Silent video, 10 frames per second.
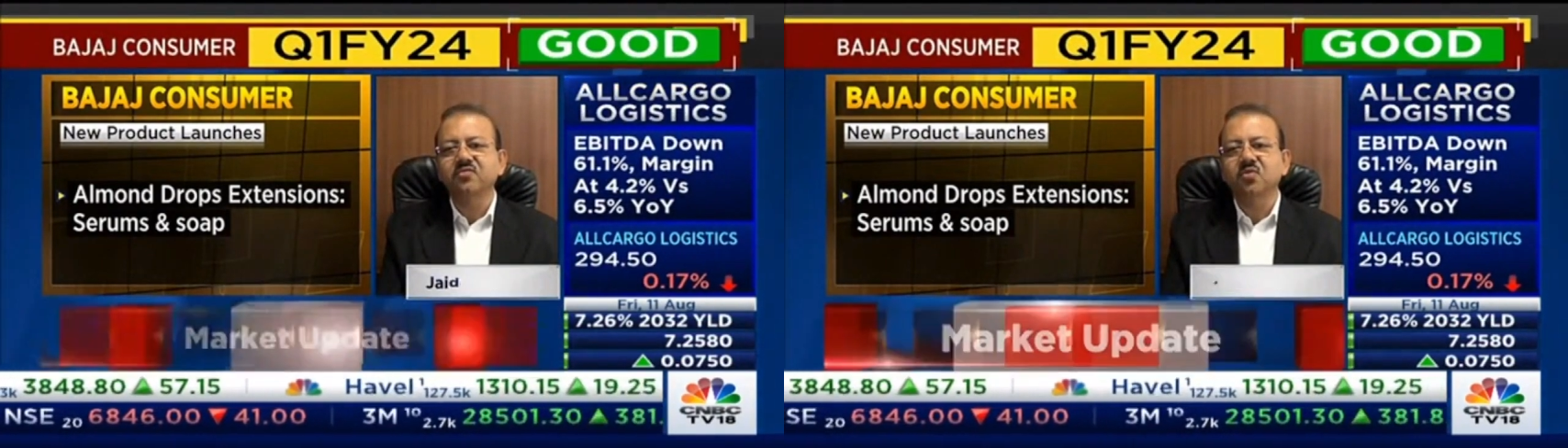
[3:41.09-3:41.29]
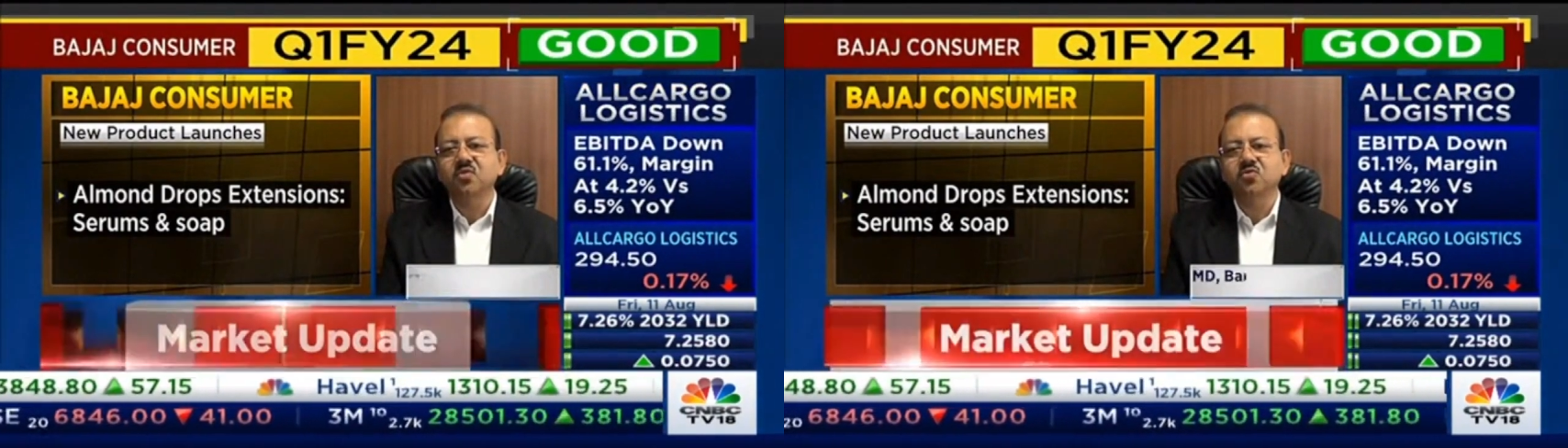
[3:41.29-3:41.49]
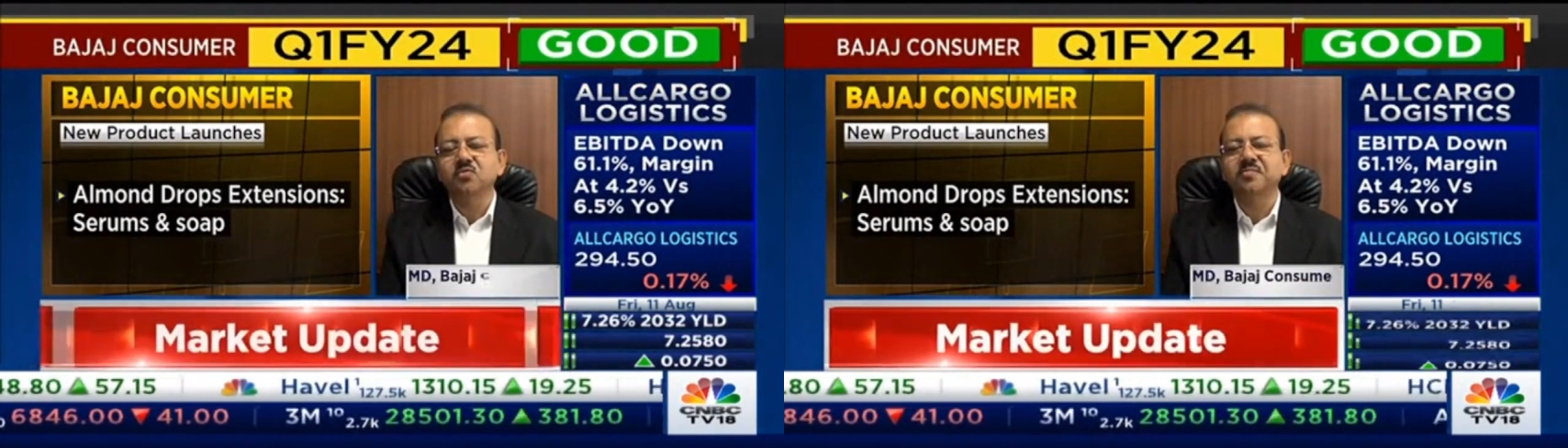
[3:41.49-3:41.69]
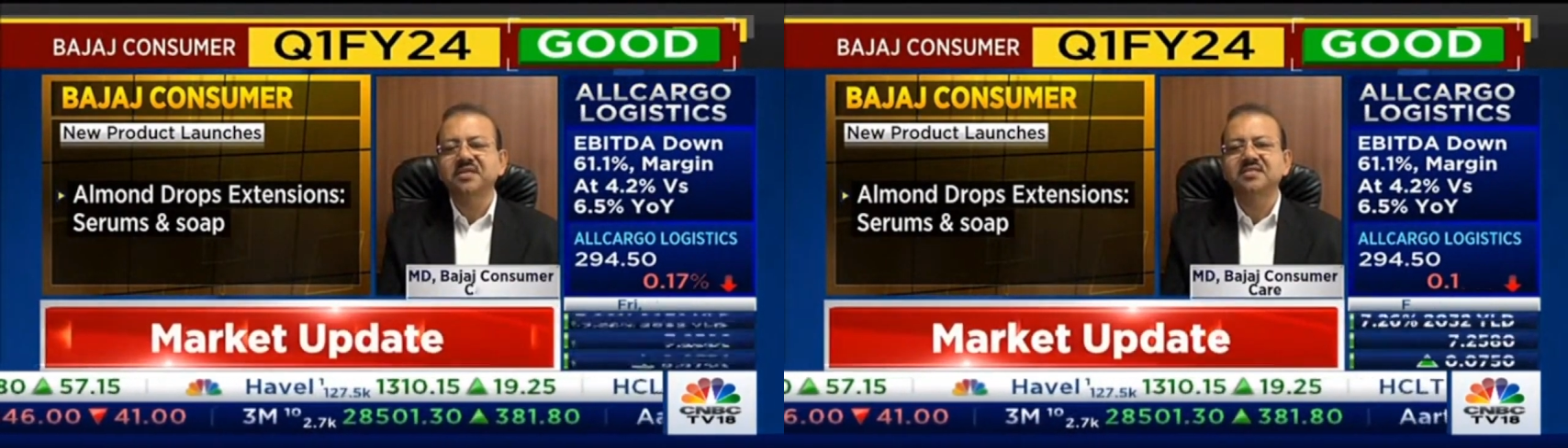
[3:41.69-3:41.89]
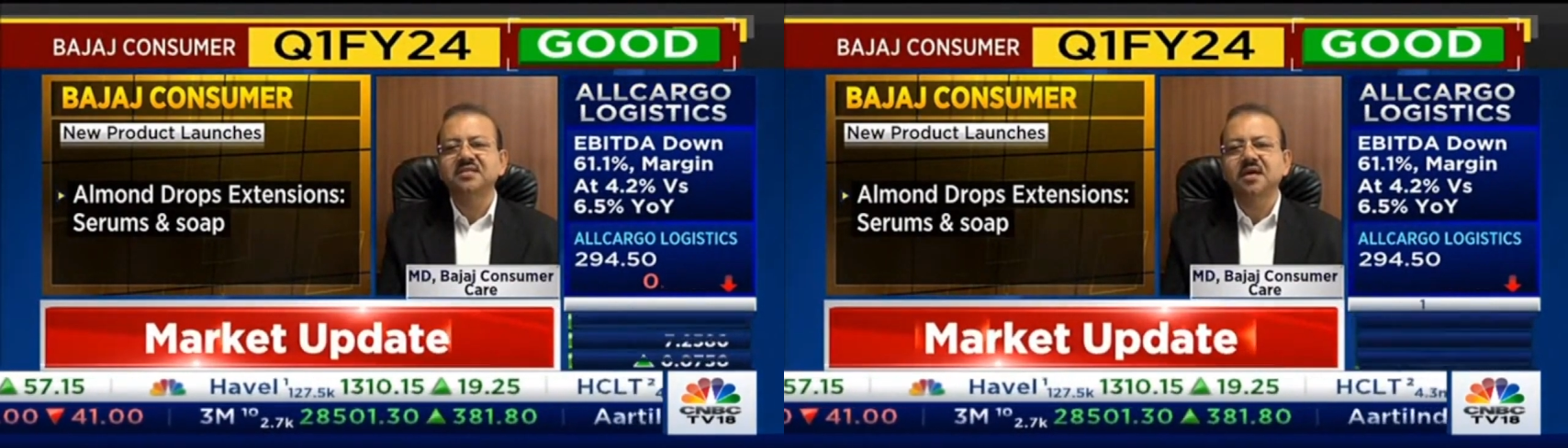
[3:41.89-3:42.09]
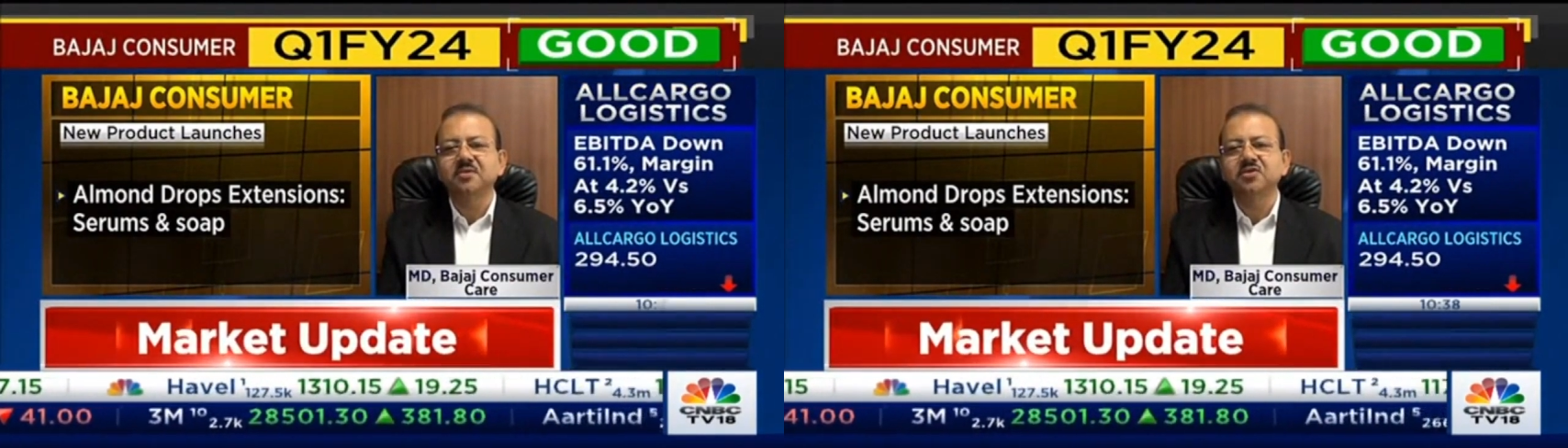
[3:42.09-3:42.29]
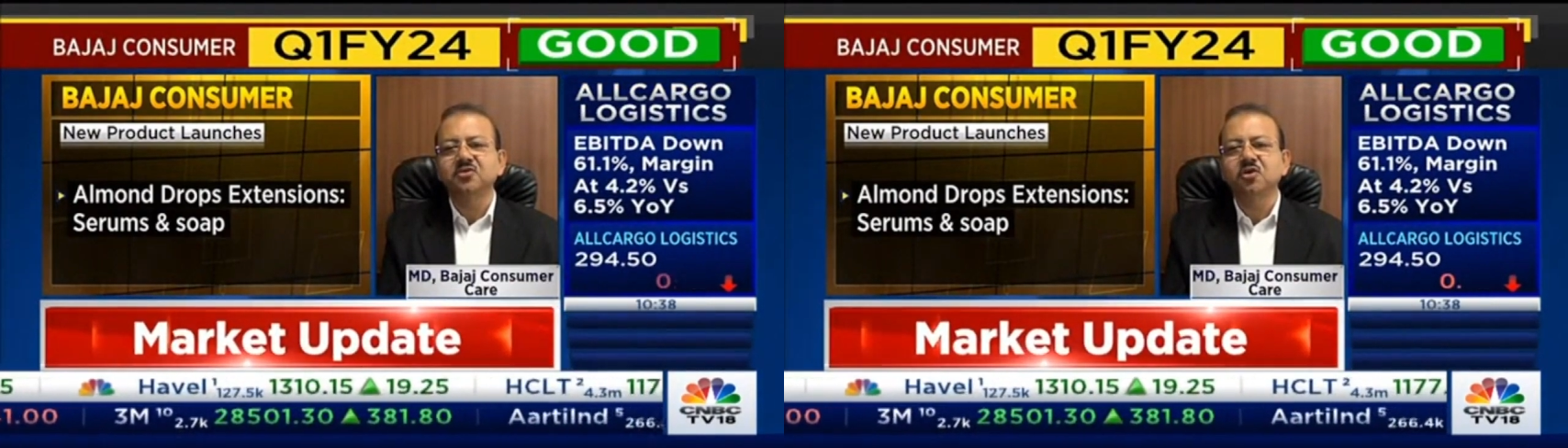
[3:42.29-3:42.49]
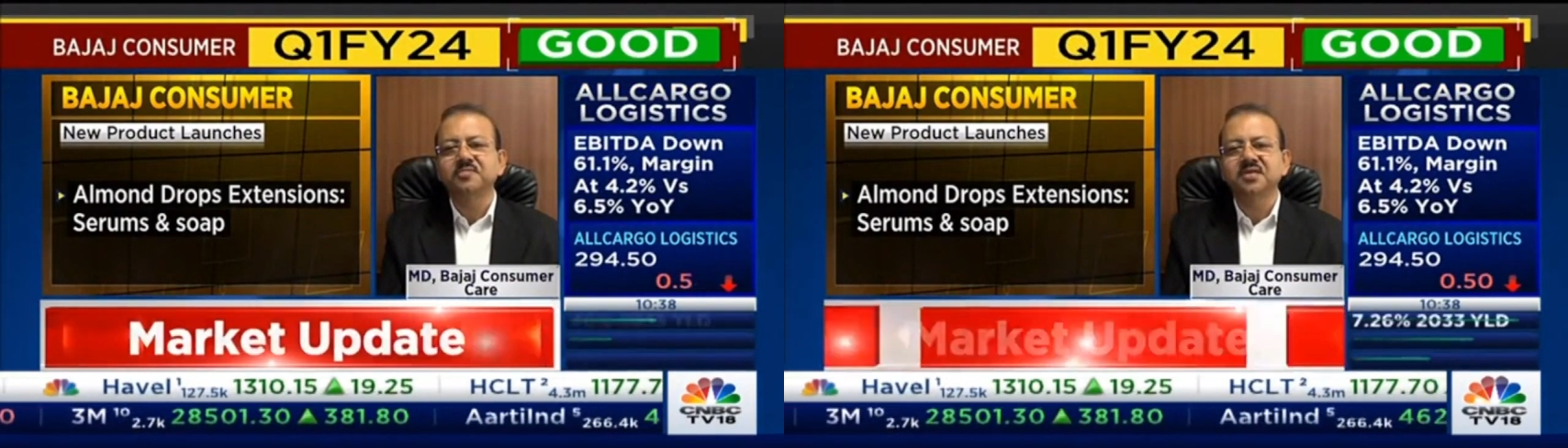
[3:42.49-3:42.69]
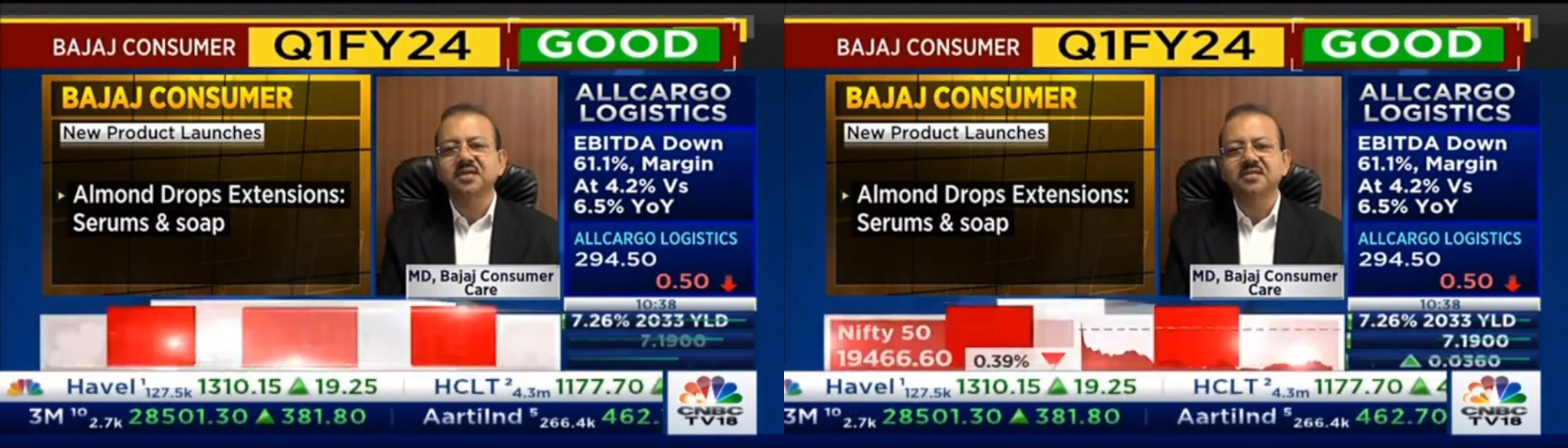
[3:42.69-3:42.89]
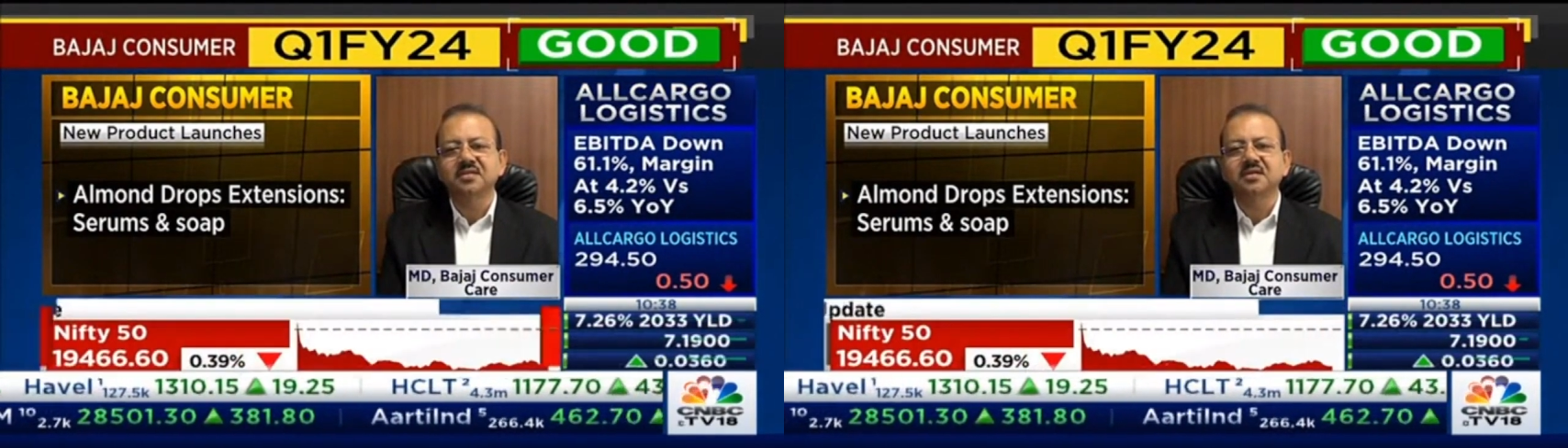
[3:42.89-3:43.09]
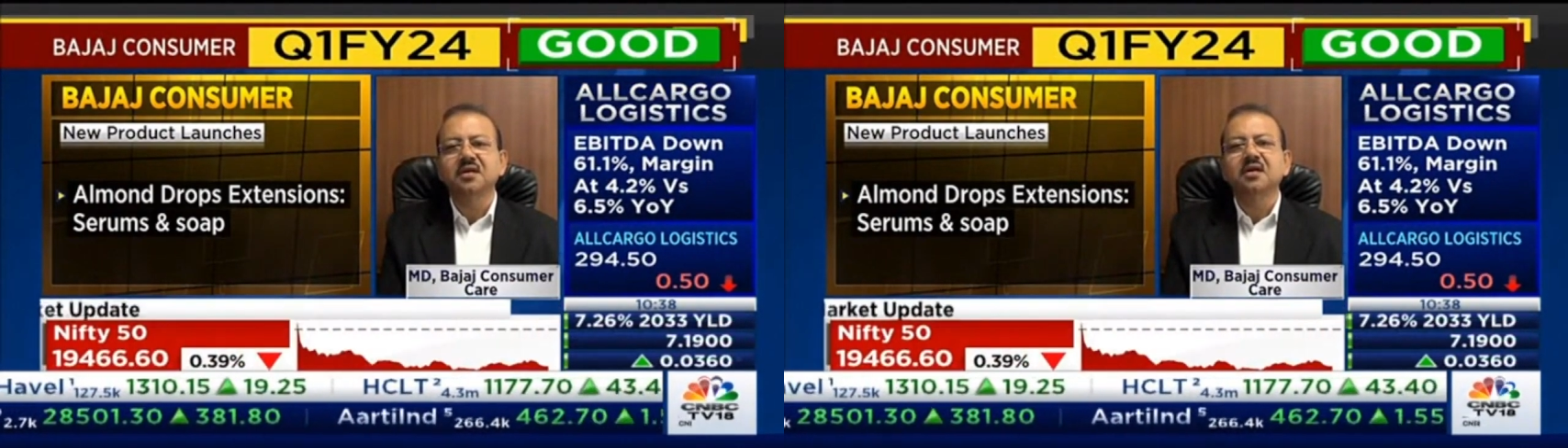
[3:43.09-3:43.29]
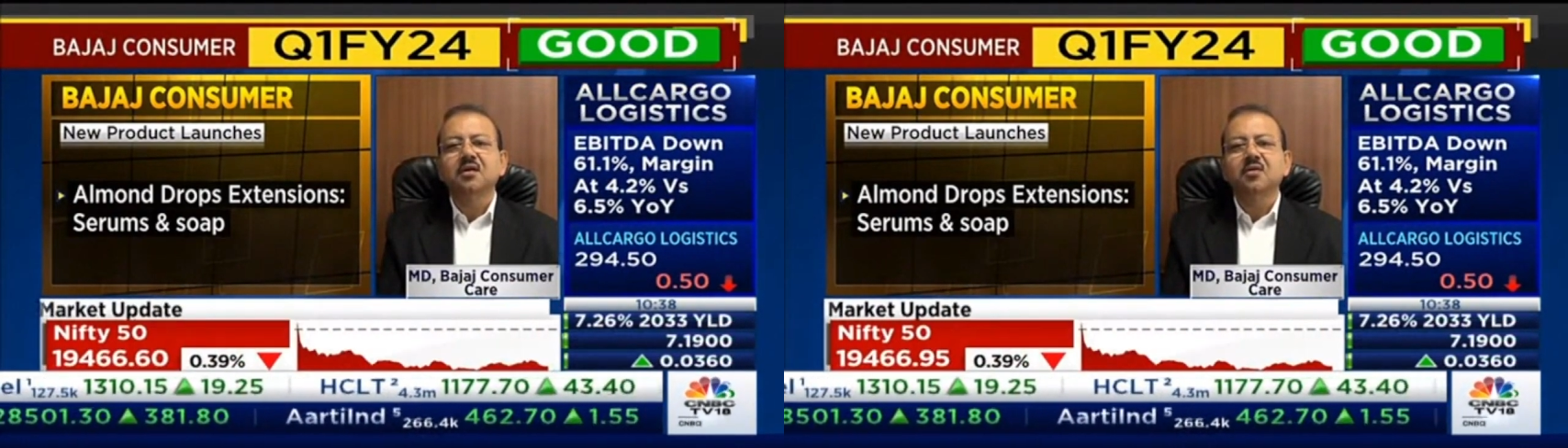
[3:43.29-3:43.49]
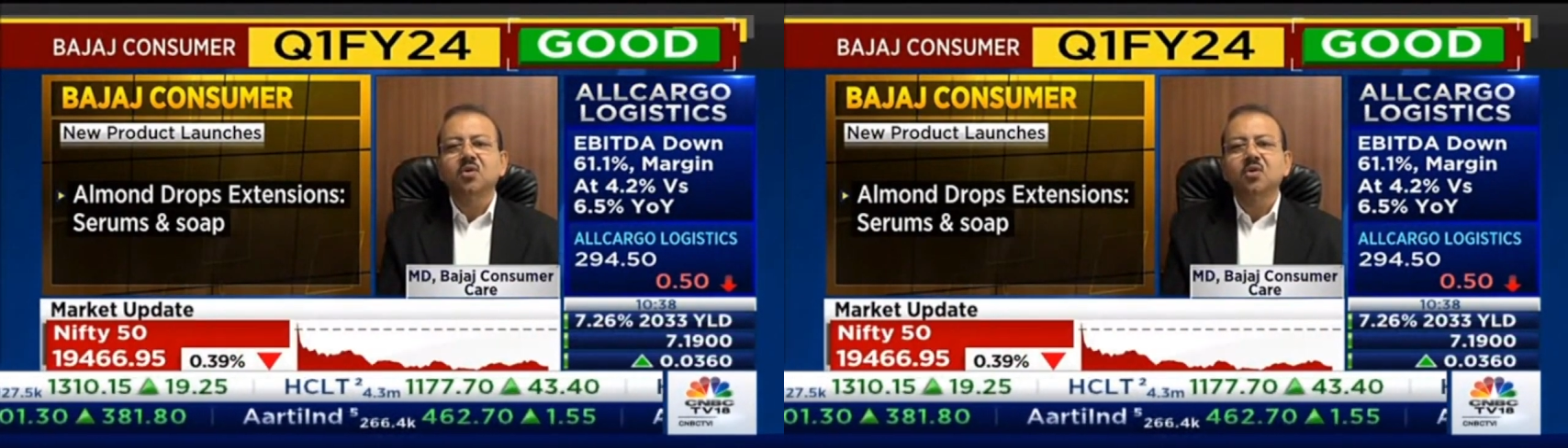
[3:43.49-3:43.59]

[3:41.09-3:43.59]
We want to present Almond Drops as a